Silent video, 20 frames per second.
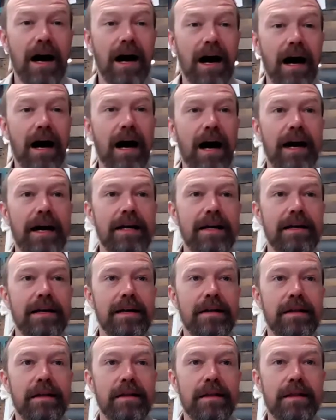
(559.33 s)

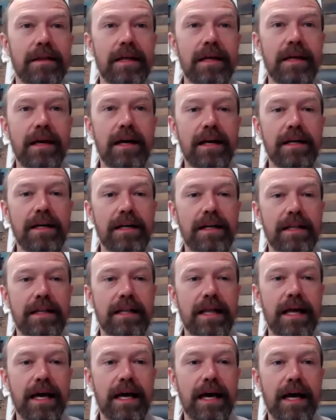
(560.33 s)
I think I
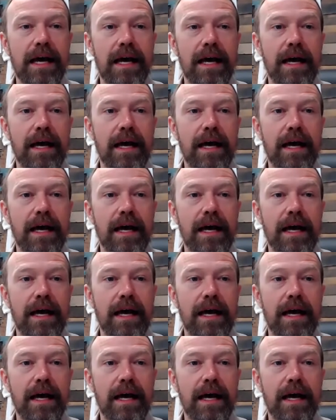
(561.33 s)
did that.